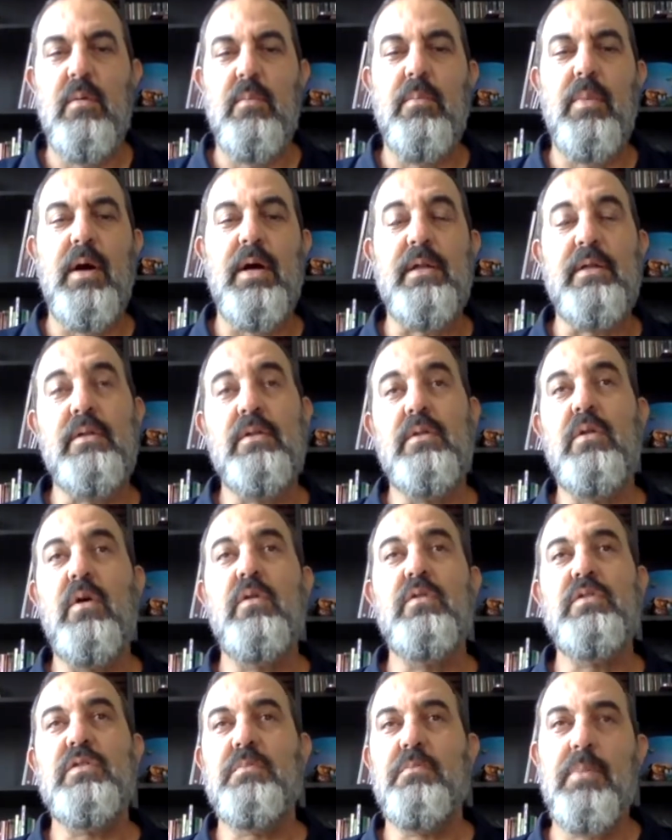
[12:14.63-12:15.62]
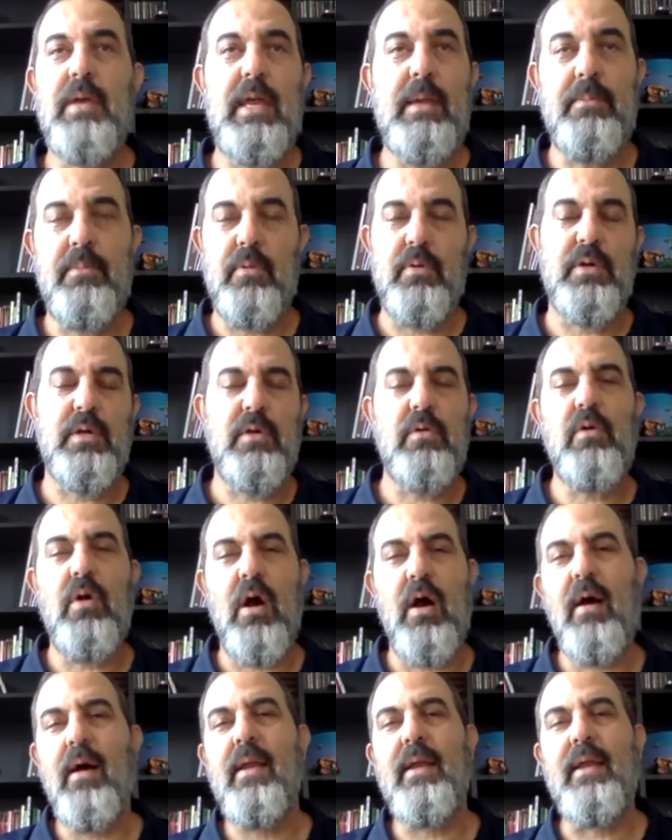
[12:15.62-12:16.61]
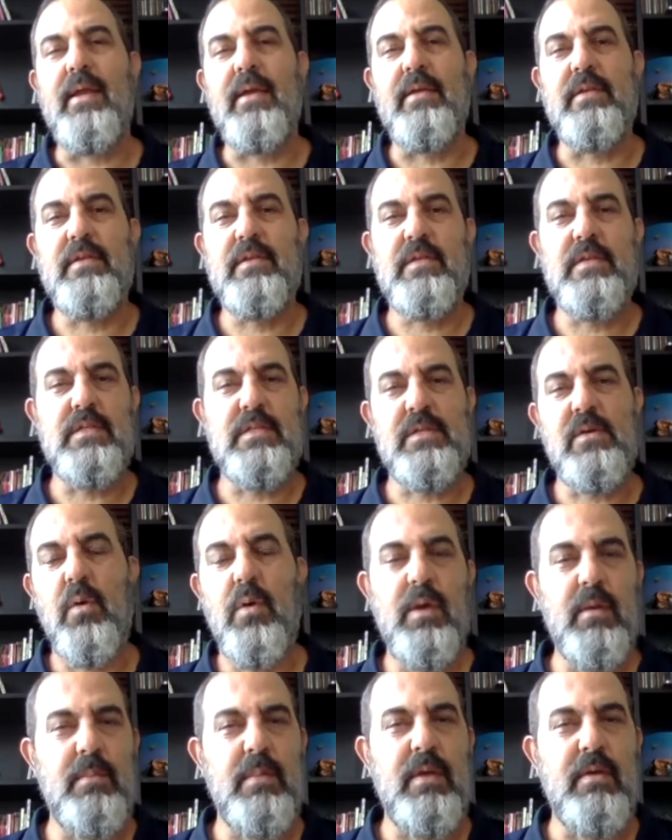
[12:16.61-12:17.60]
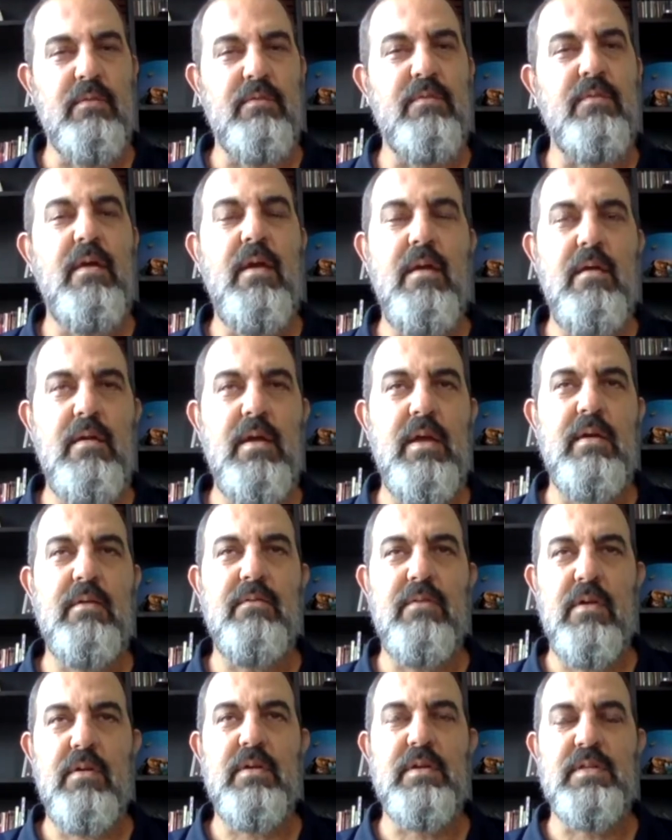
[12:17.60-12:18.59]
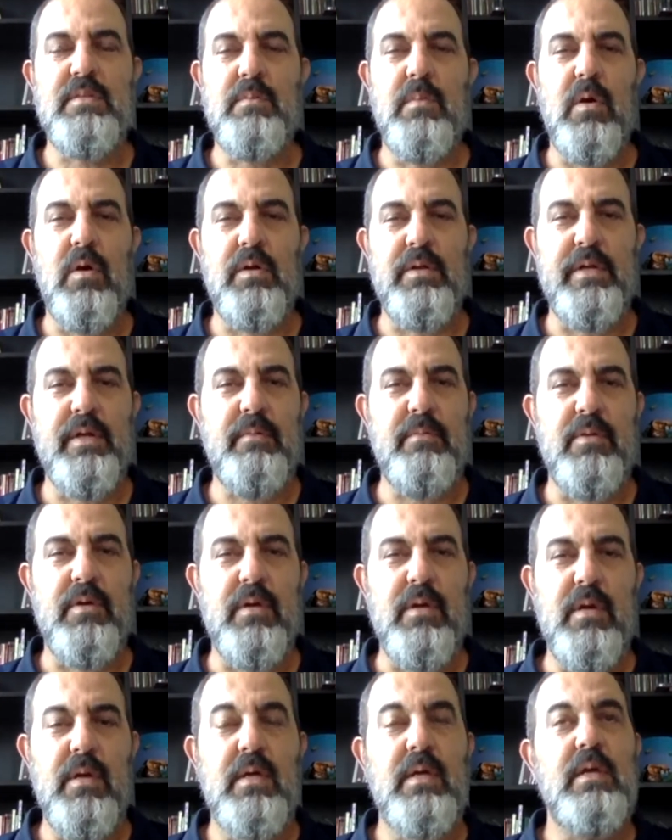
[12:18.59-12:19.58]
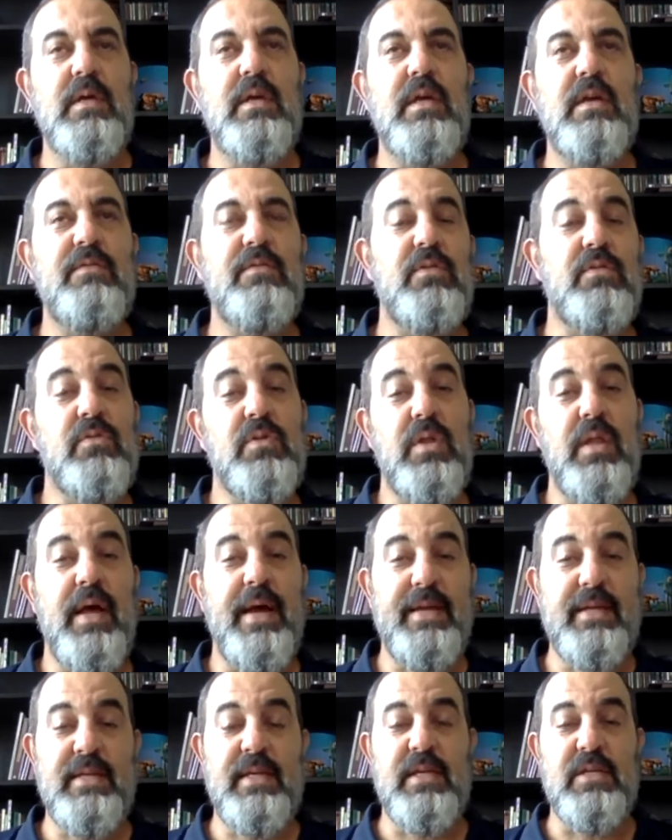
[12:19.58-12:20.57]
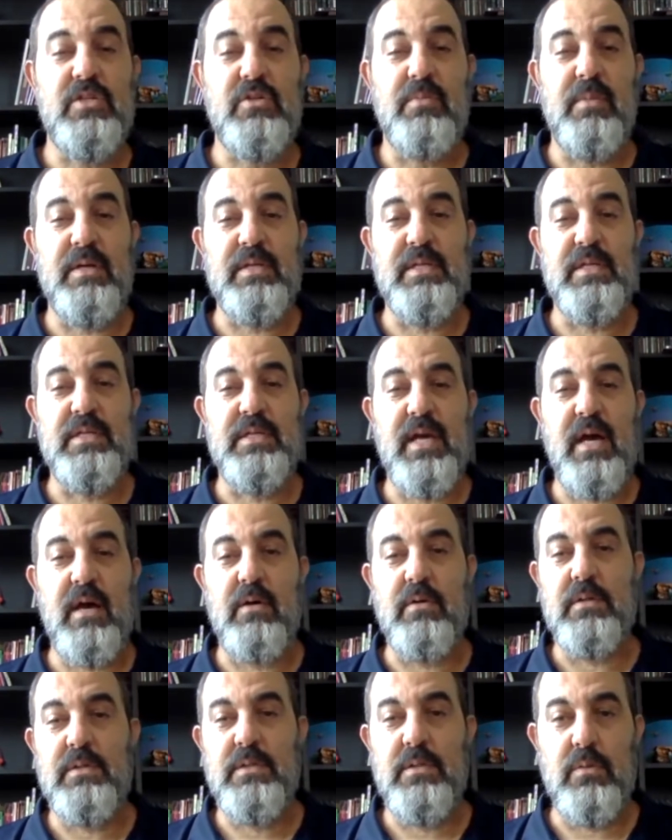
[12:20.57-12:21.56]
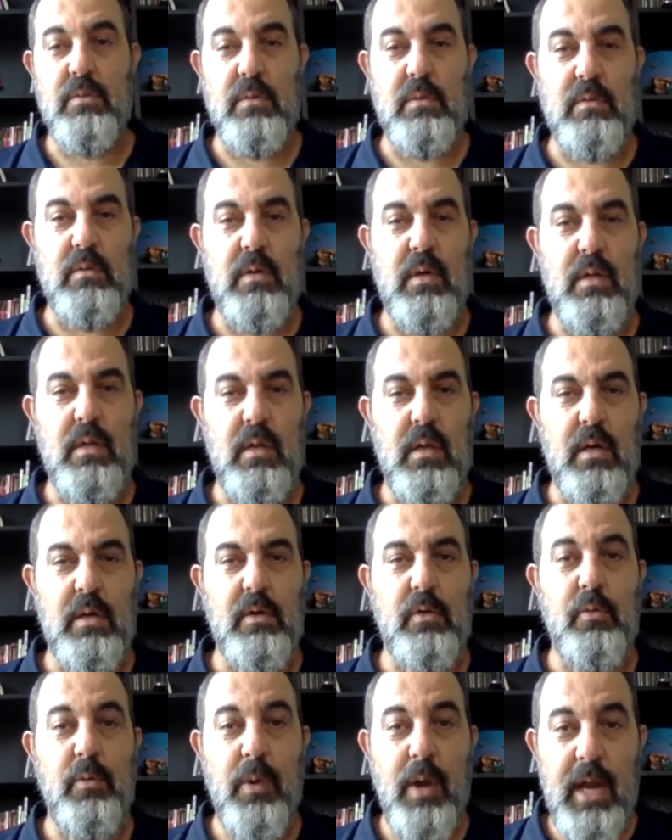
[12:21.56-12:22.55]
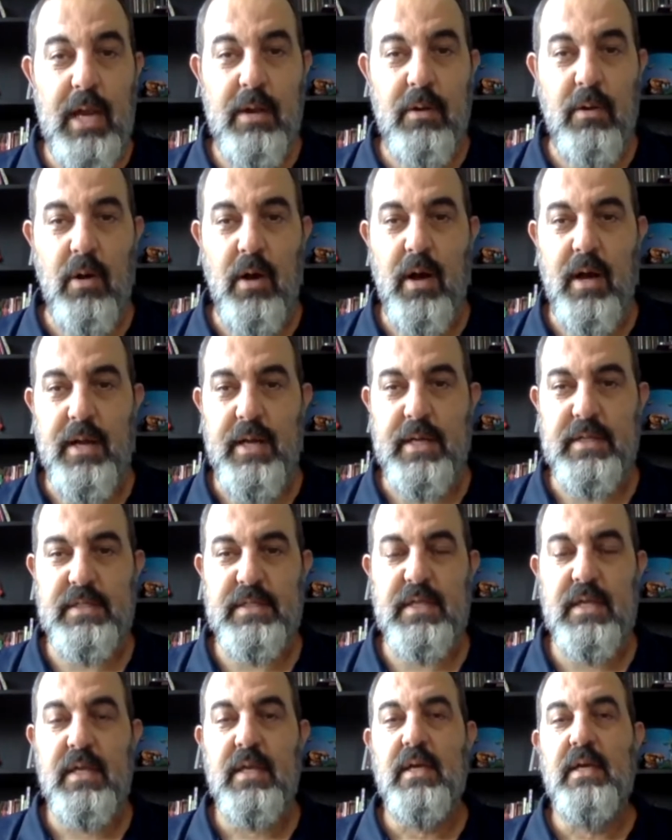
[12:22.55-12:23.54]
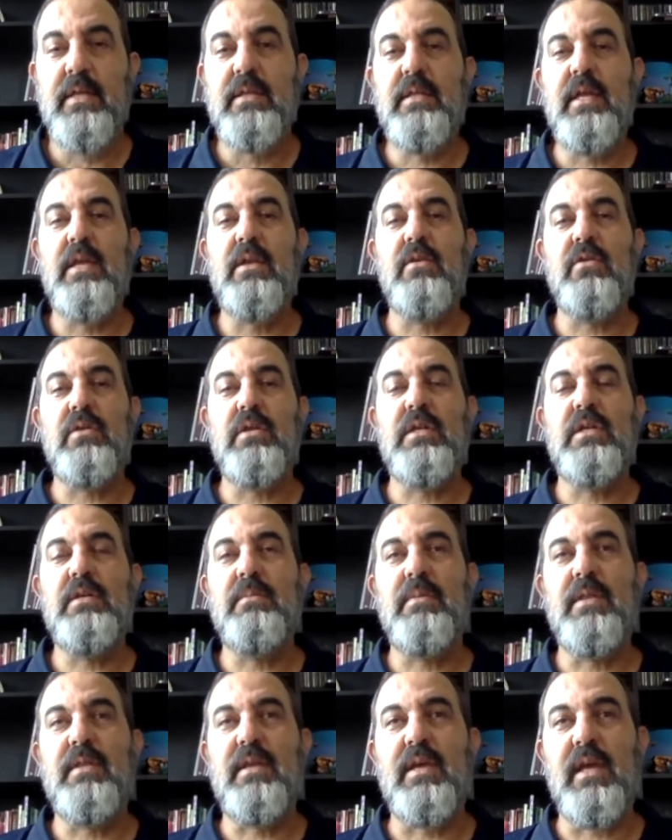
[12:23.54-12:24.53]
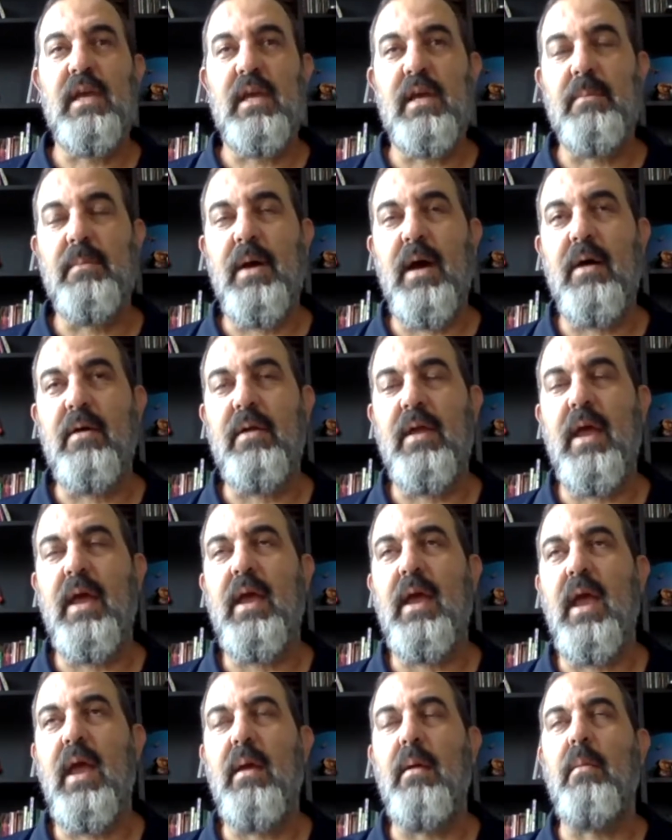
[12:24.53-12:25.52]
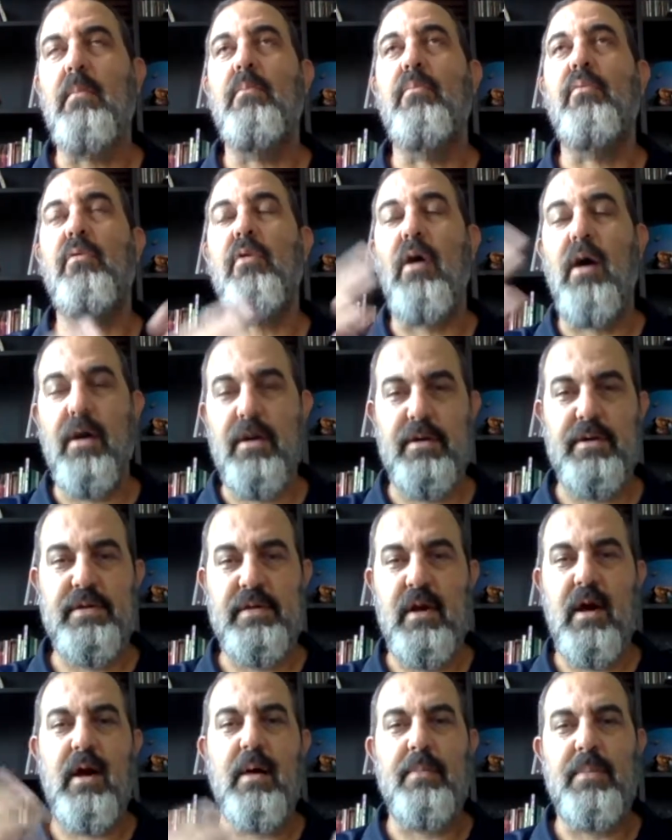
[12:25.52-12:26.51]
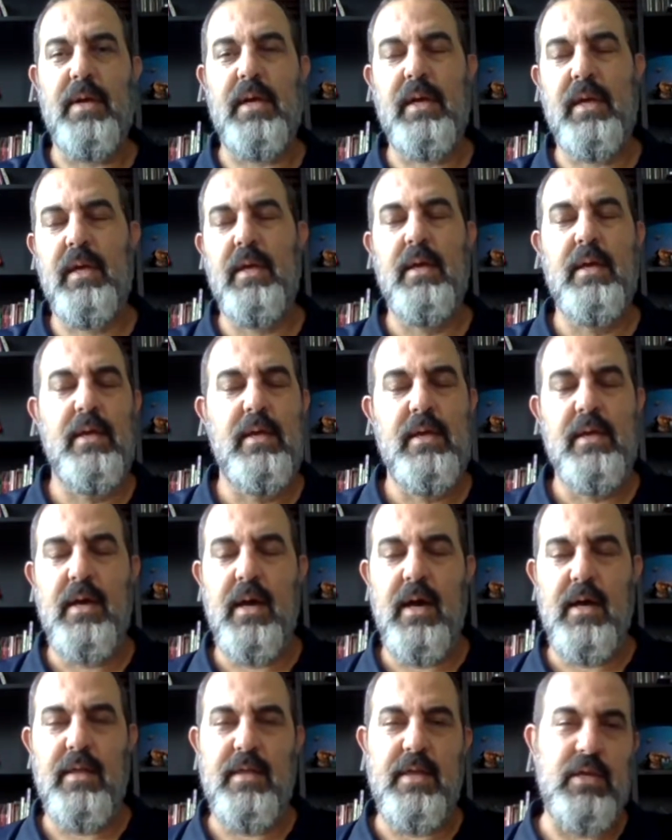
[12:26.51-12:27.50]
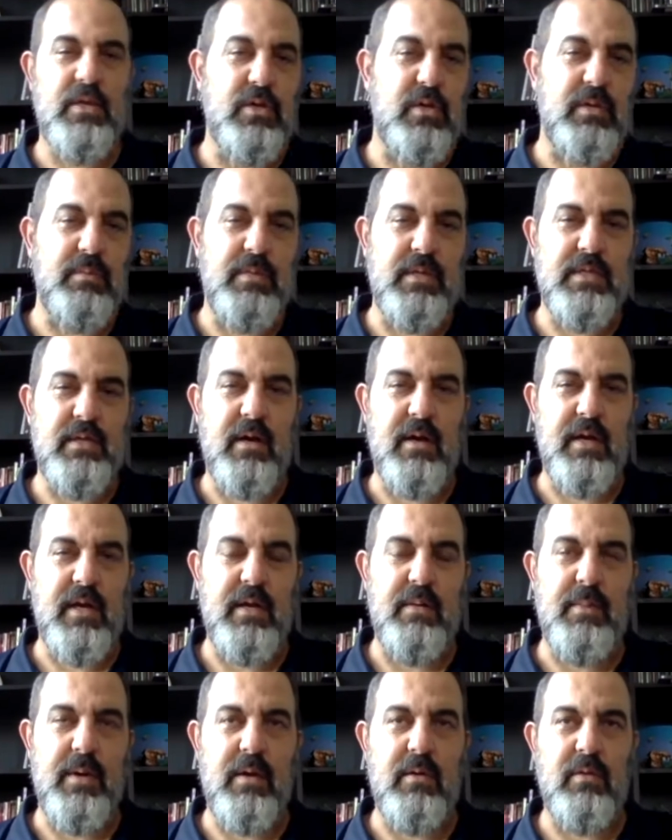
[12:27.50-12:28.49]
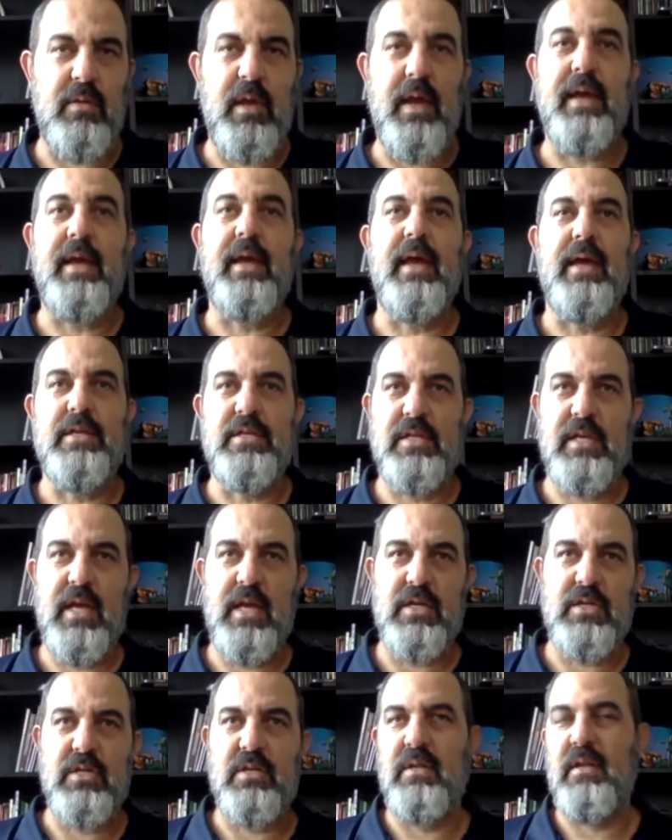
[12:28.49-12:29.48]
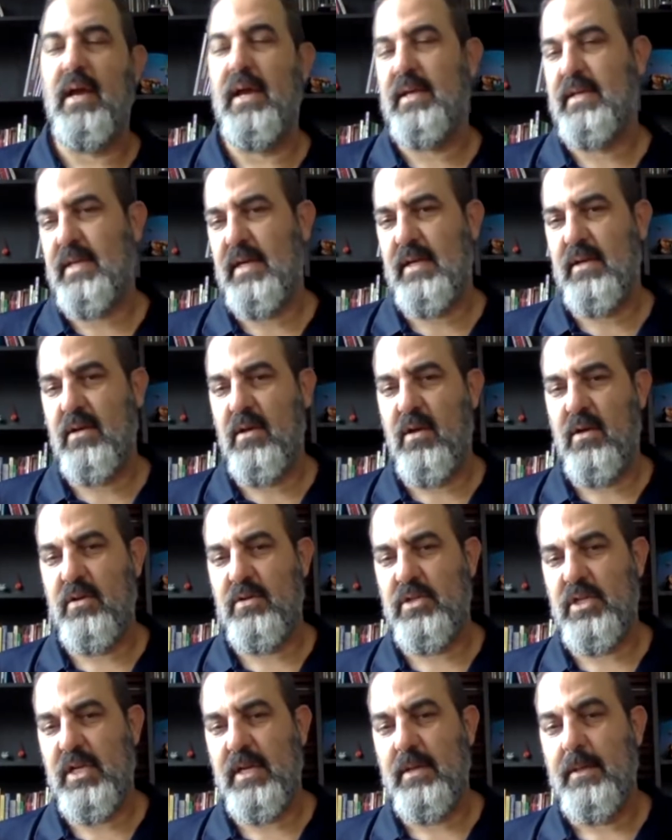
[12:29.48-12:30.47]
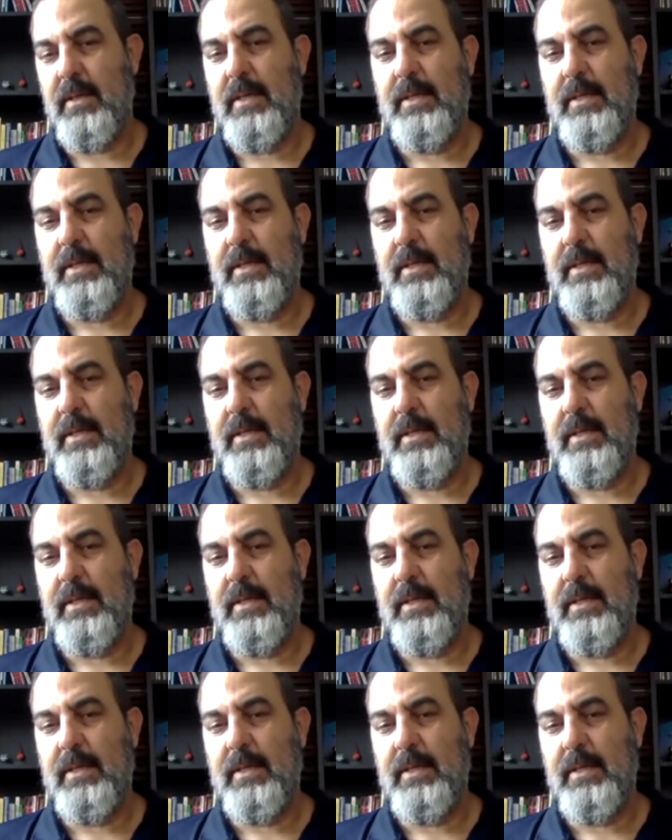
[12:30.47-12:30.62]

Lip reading: But those people, your audience, is going to be a very, very small number. If you'd like to get your message out to a greater audience, then you'll need to be thinking about a broader topic that you can be talking about, like education, like technology,